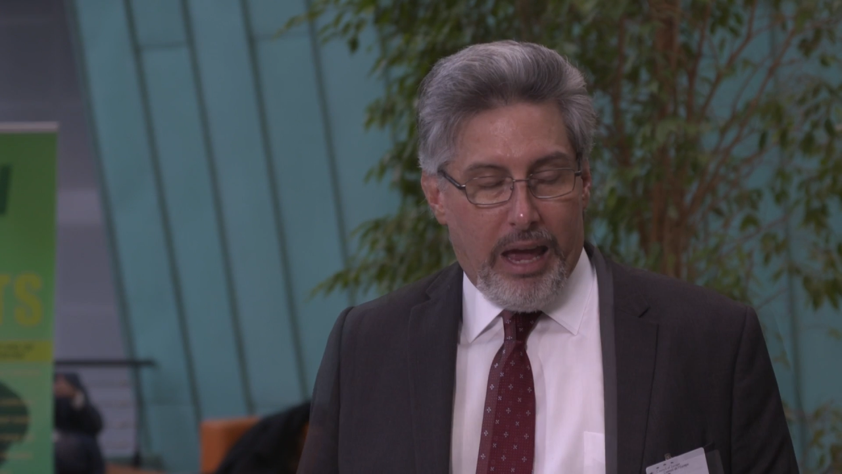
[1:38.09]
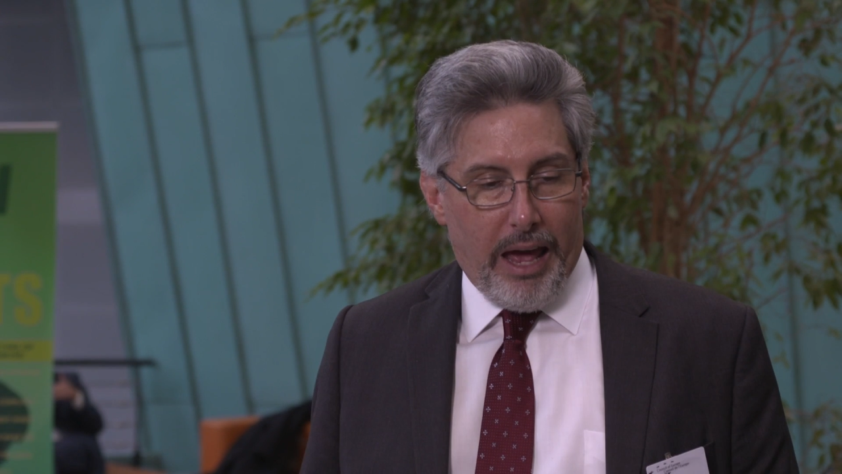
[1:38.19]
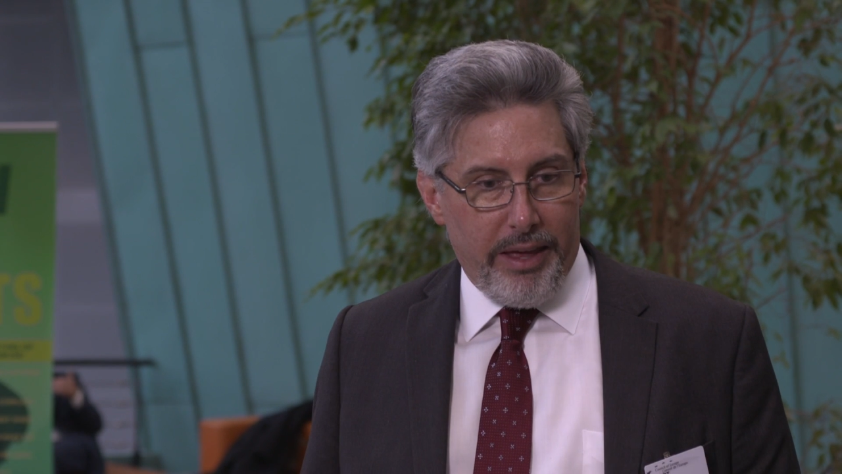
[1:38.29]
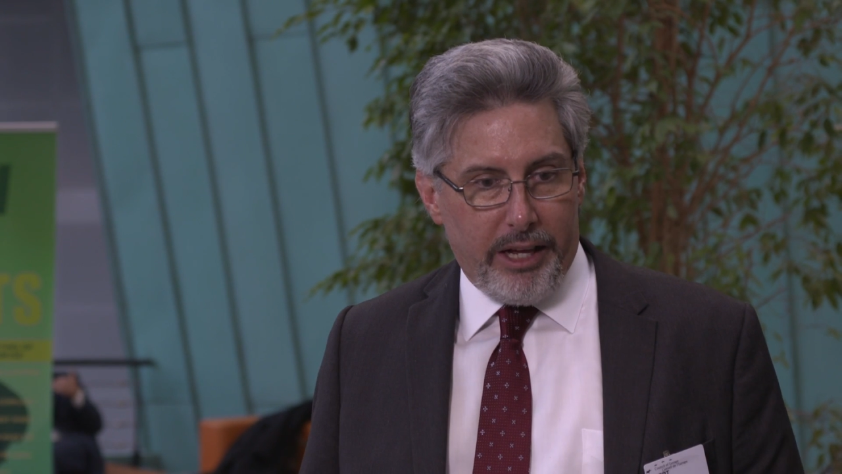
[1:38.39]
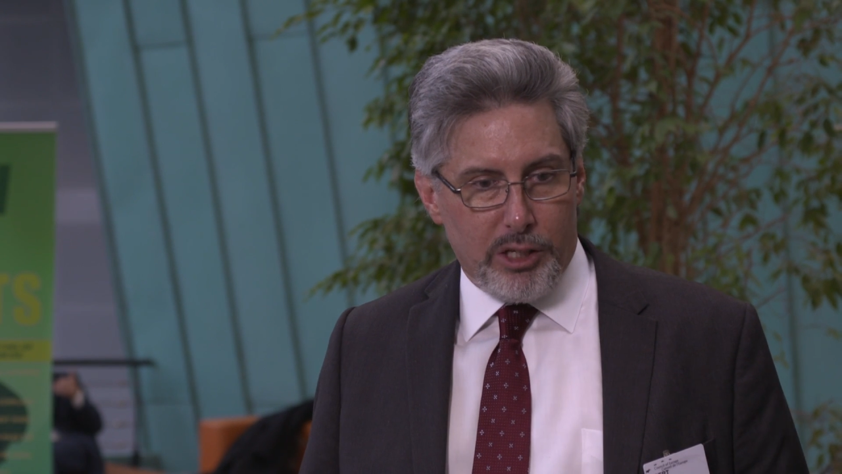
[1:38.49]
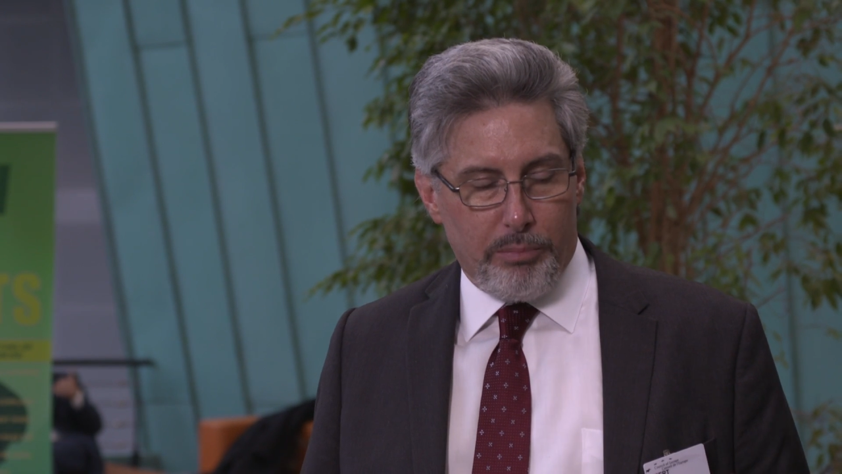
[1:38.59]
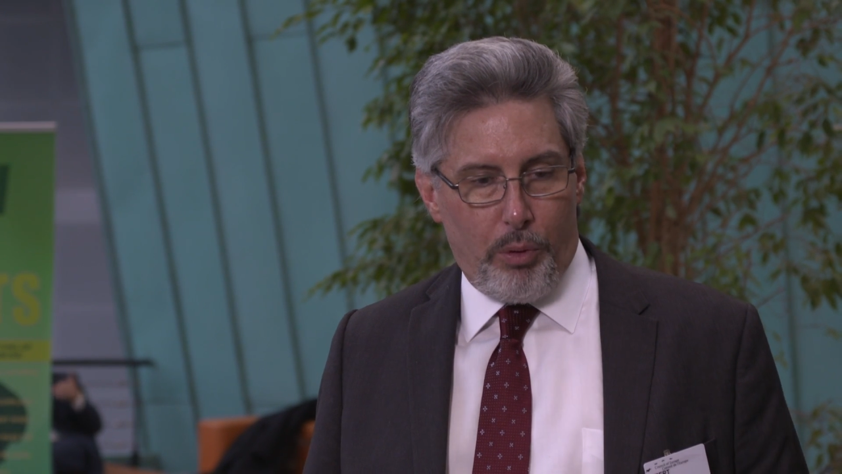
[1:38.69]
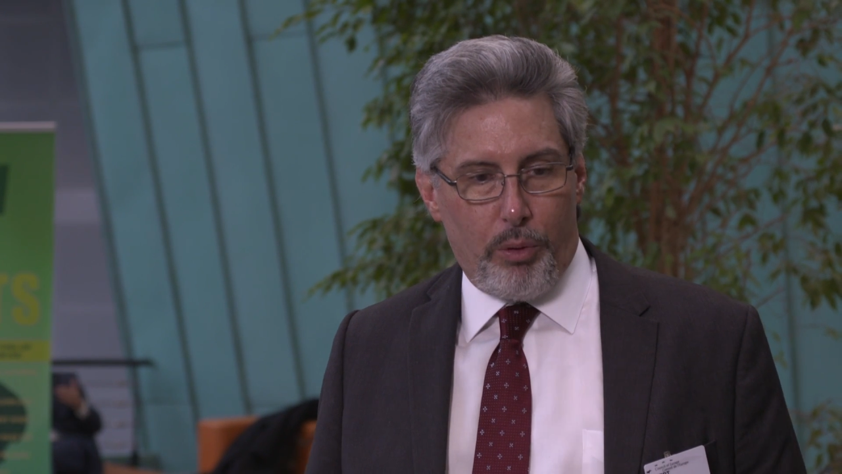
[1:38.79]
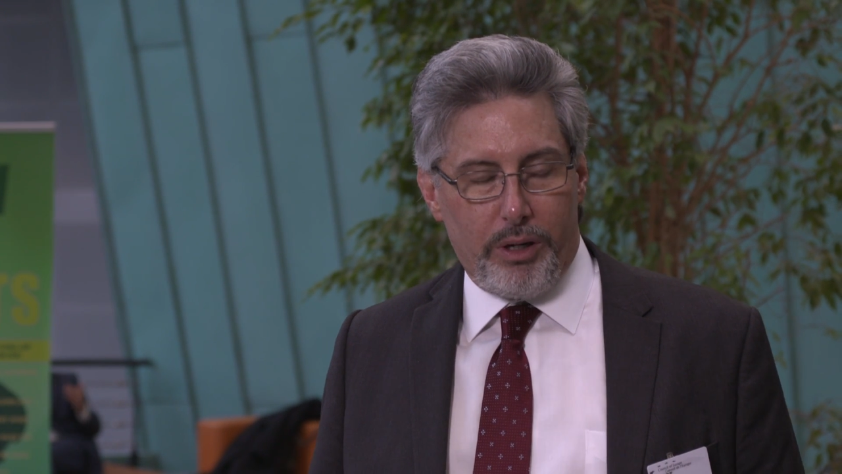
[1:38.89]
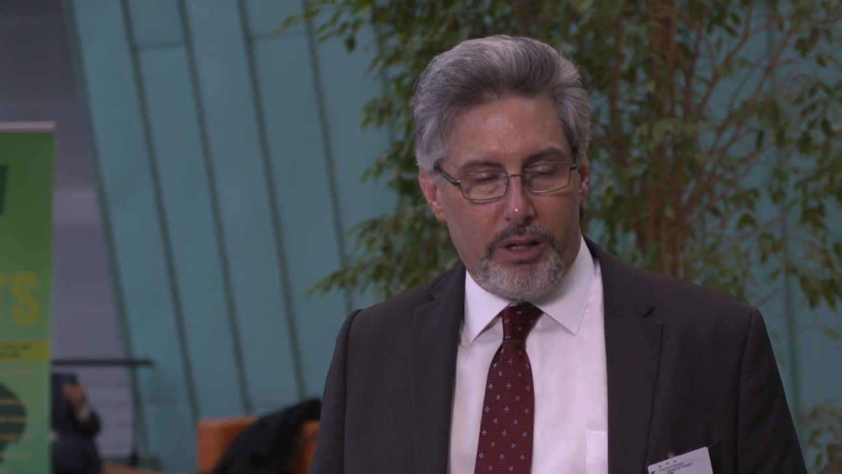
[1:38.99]
I think it's
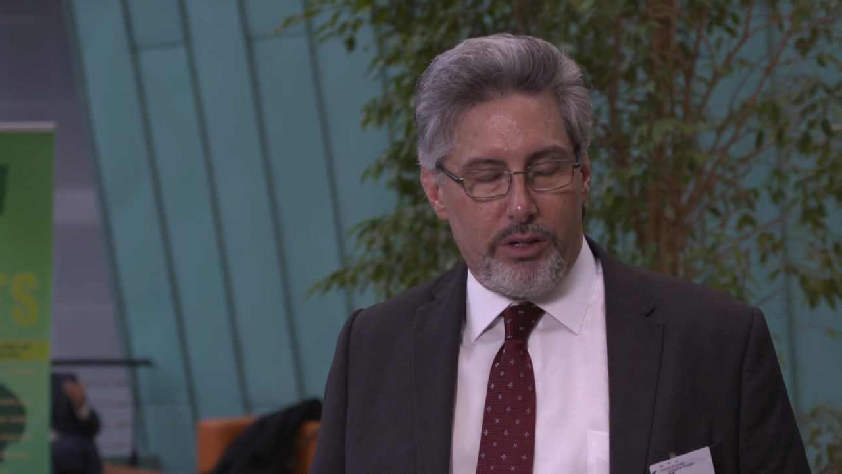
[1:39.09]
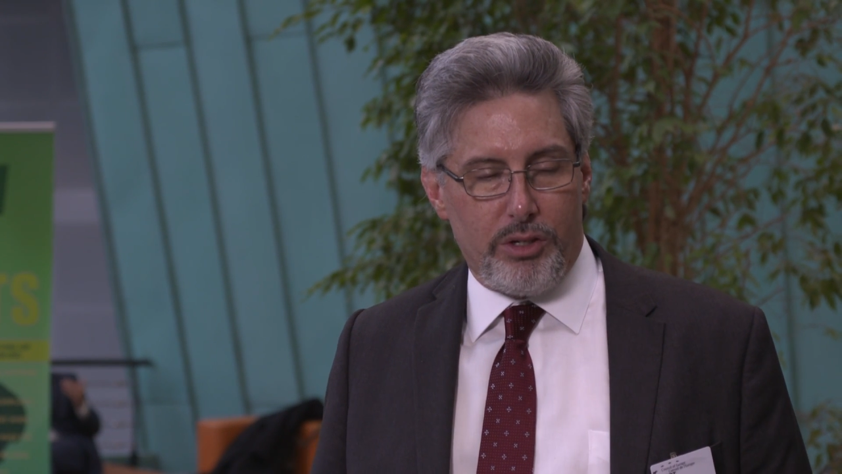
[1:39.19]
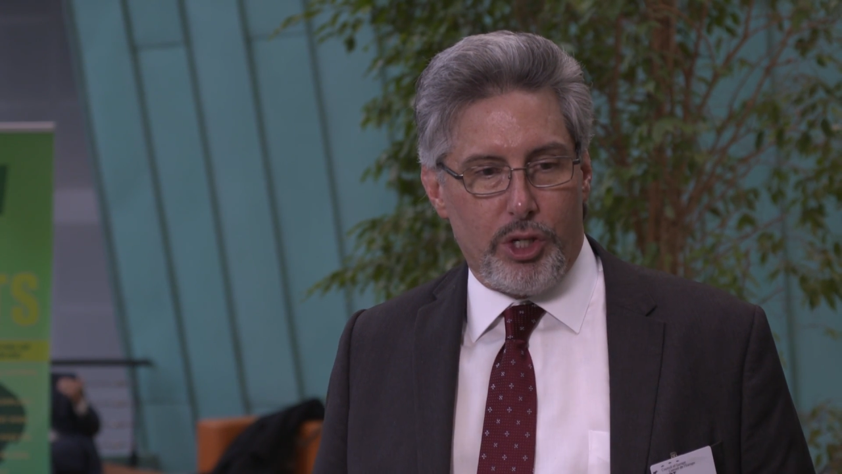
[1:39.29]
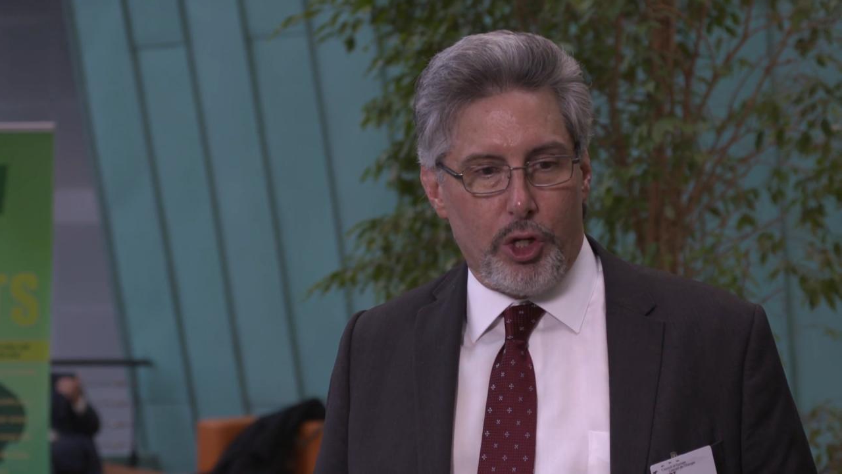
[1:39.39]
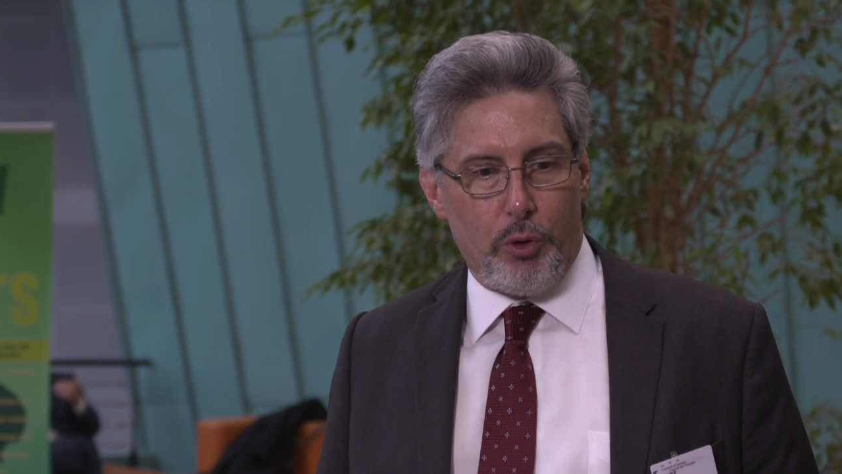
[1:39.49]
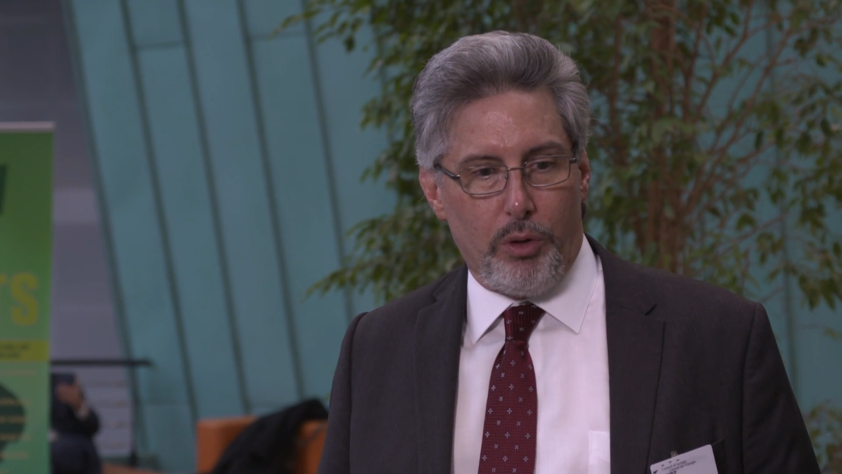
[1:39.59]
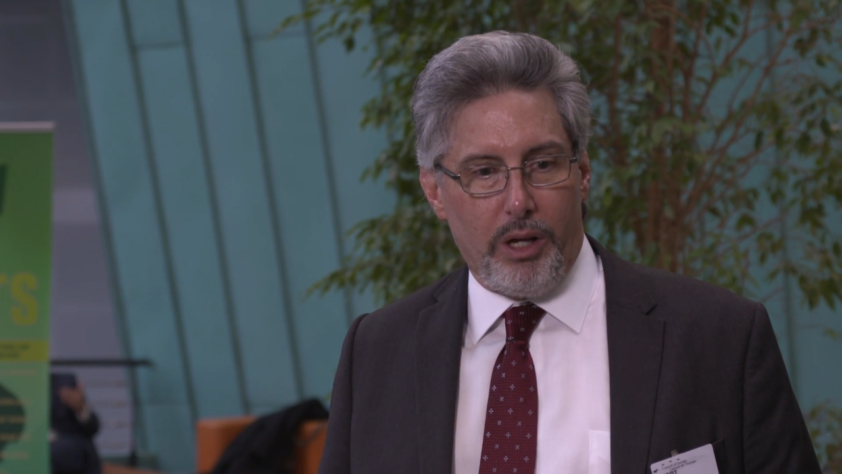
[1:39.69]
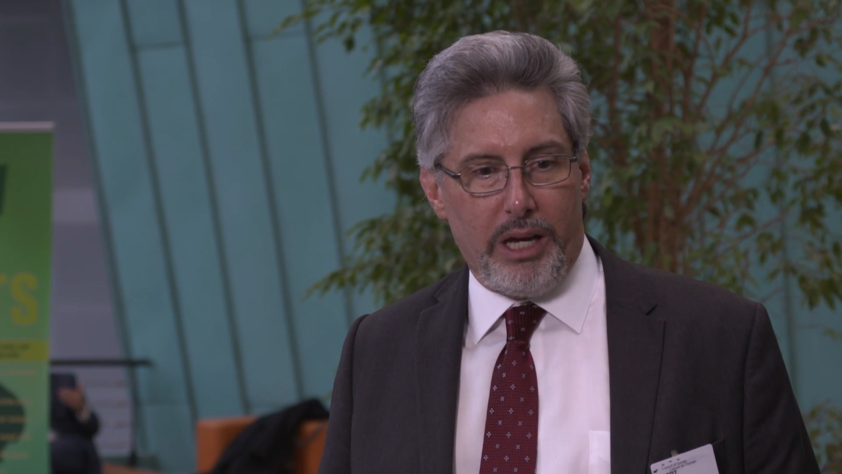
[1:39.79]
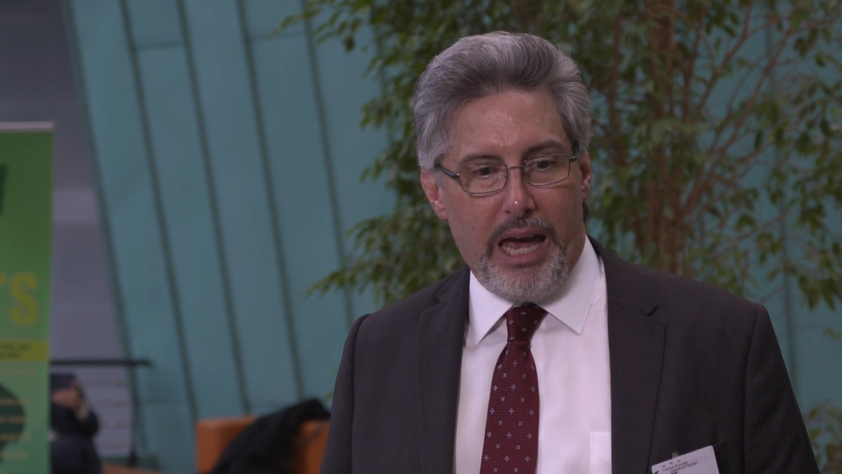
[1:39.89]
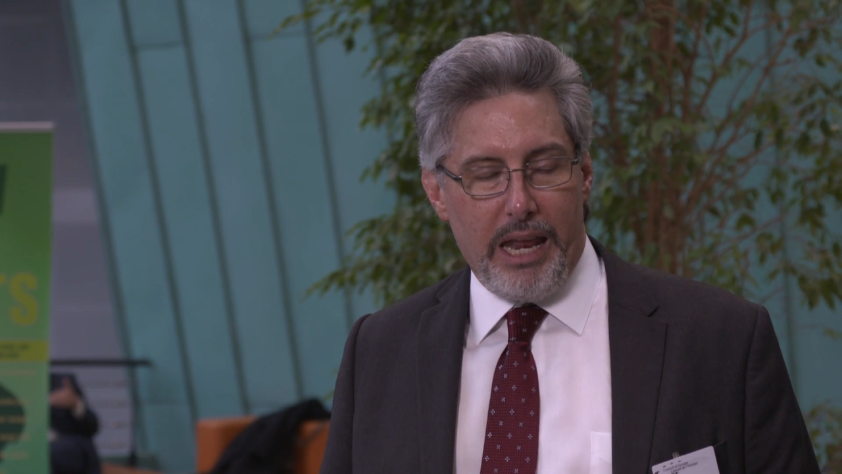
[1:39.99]
important to
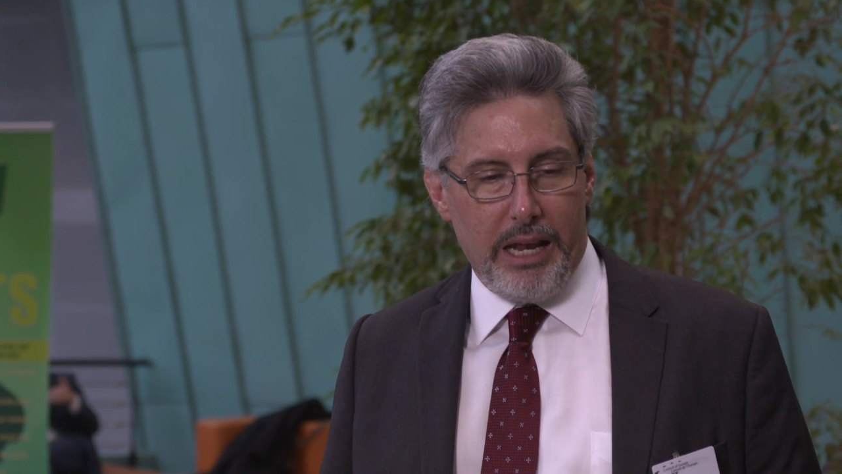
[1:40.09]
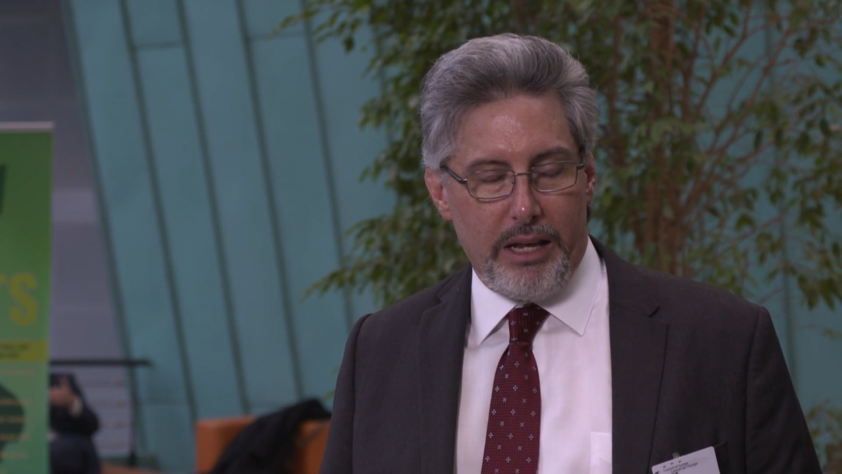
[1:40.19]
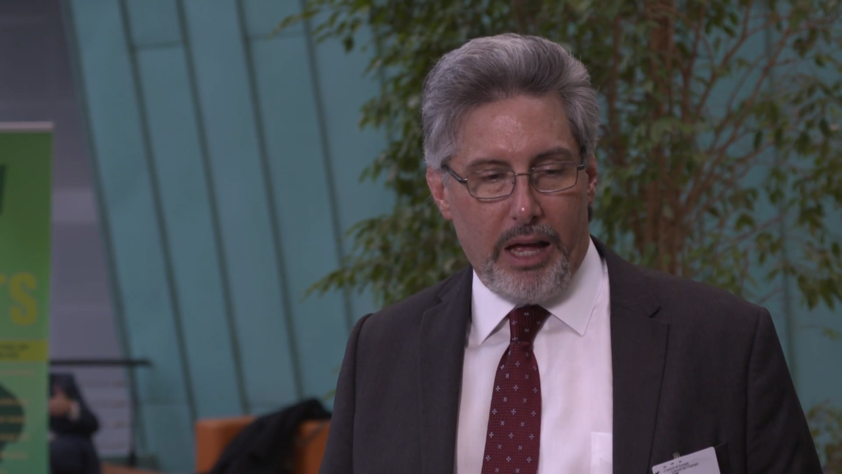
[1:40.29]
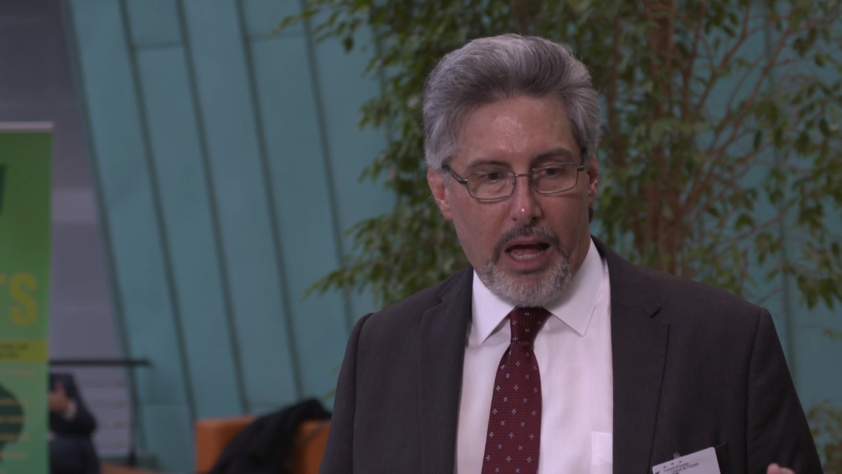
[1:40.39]
look at it